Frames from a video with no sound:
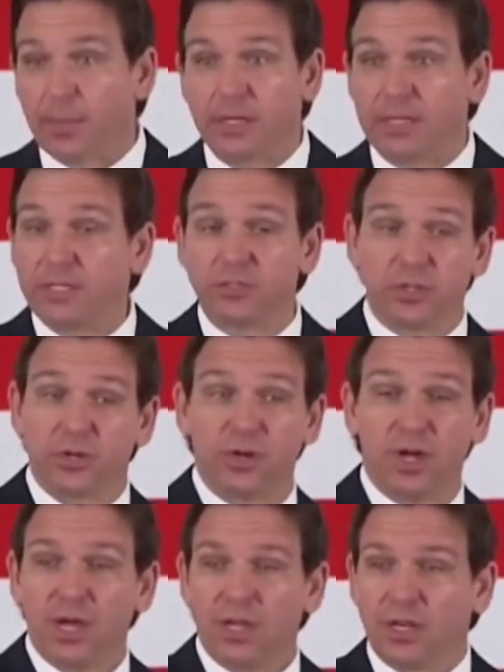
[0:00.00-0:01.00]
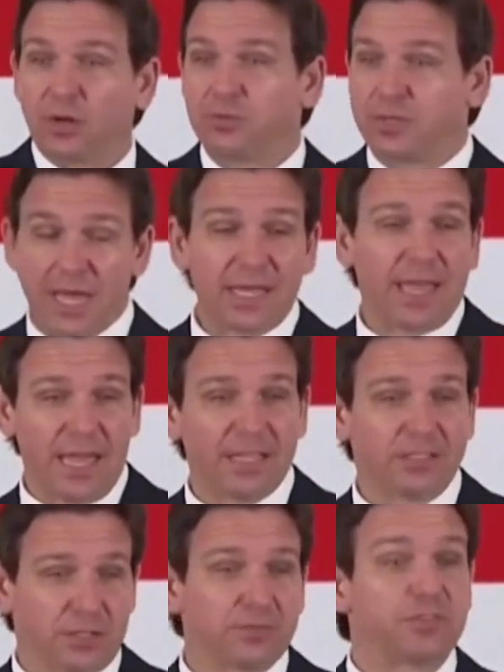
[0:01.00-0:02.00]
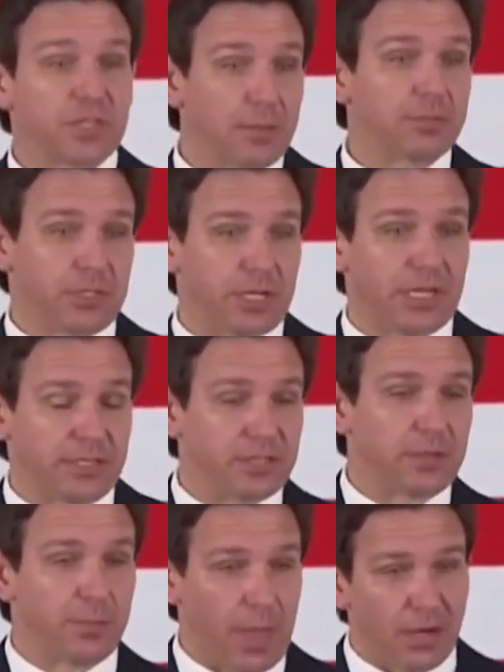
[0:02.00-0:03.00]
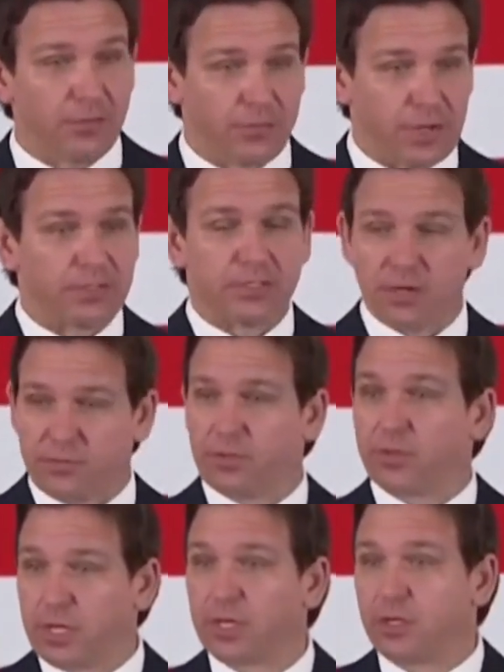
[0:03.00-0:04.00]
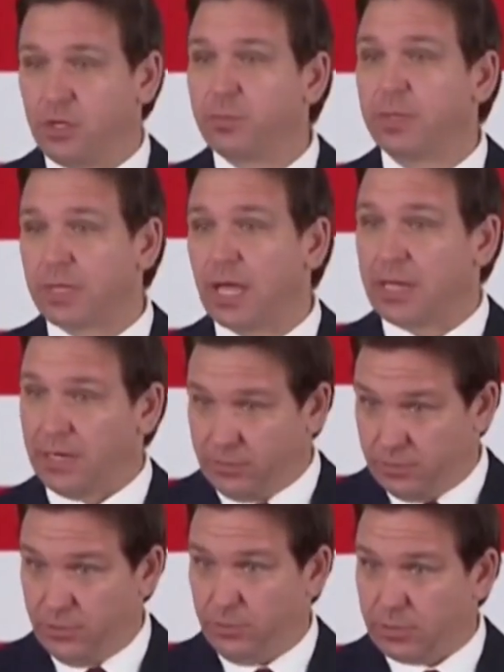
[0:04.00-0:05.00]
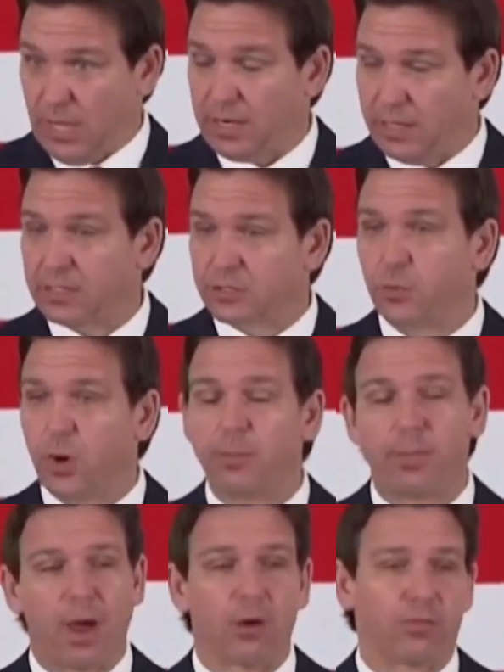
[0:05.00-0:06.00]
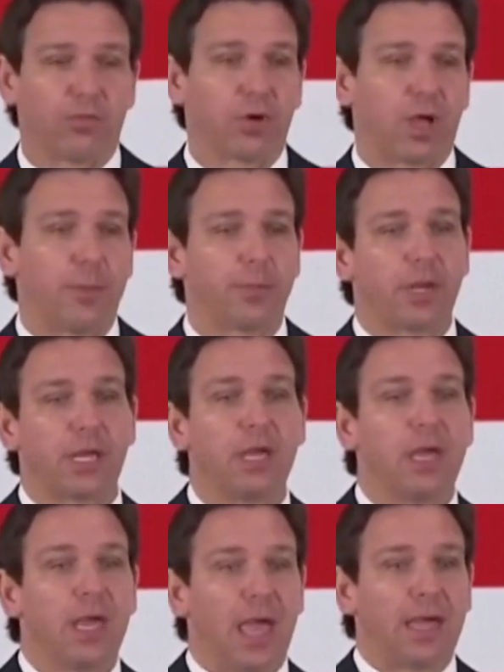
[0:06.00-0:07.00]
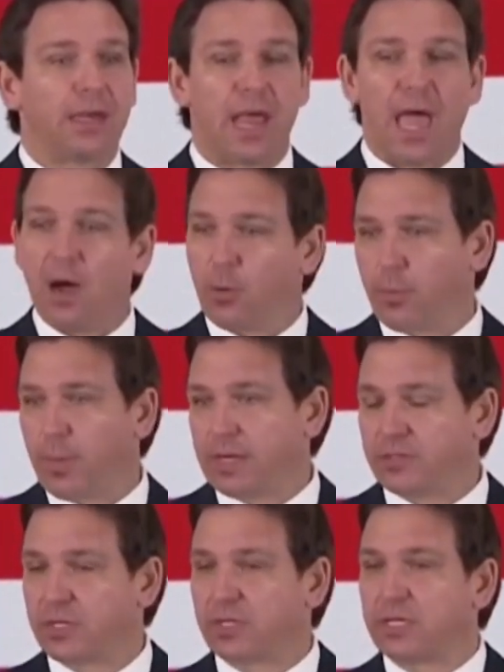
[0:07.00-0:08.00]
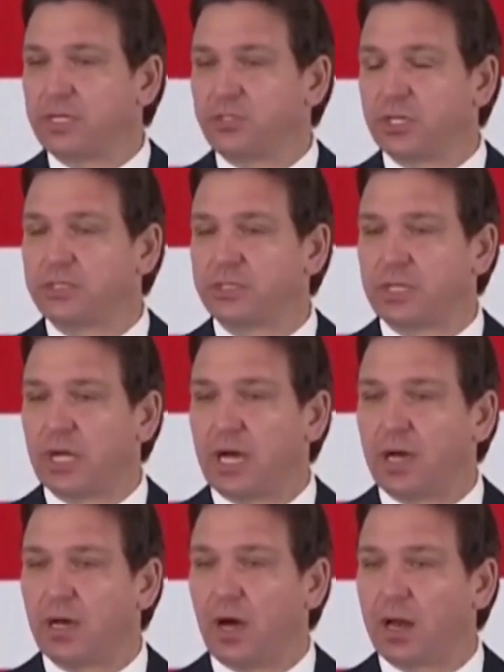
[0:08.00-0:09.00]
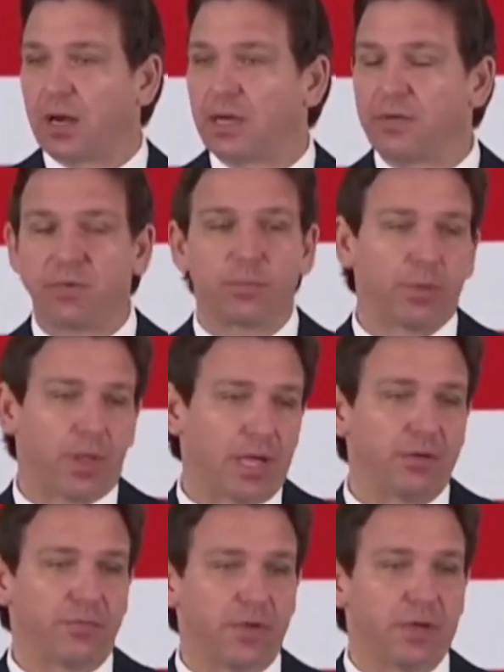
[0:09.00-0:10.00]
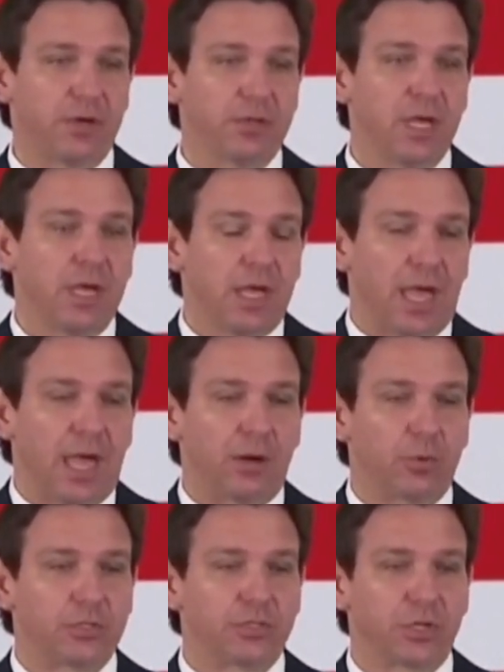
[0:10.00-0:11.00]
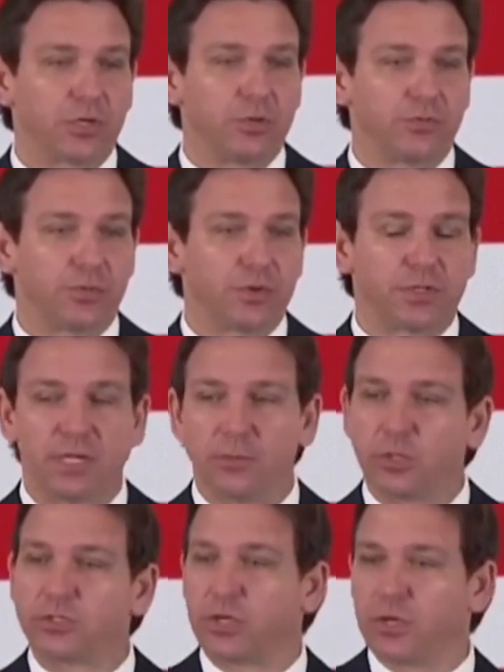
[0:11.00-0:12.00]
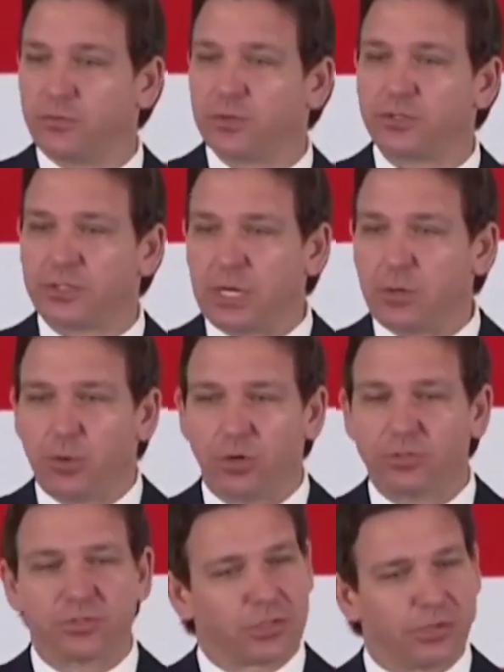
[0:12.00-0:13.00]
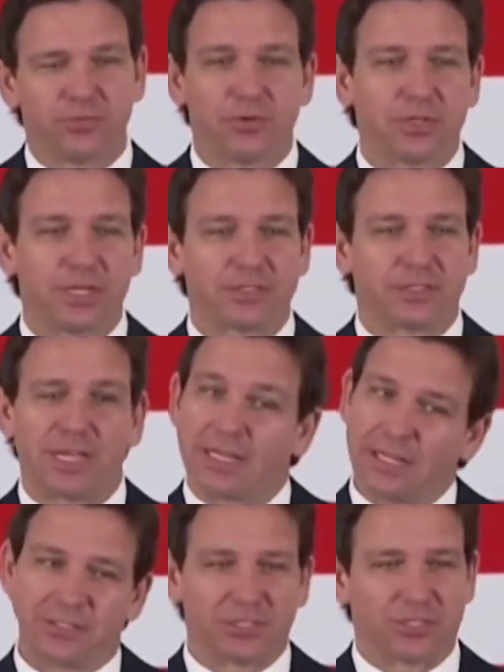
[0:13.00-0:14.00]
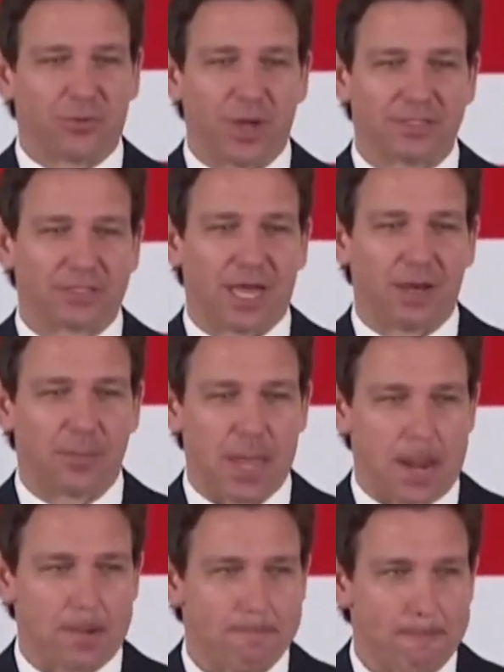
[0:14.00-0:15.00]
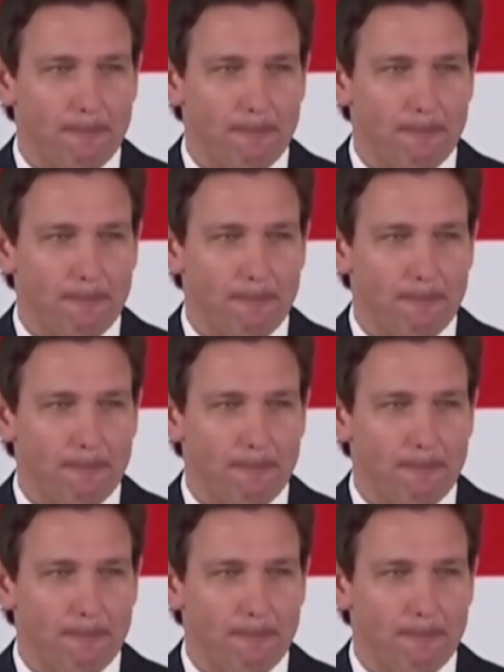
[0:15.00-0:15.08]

mean, these are, you know, decades of subsidies and benefits that have really accumulated to kind of this one powerful company. And now we're basically just uh, on an even playing field. And what's good Di- what's good for SeaWorld is good for Disney. And that's just the way it's got to be.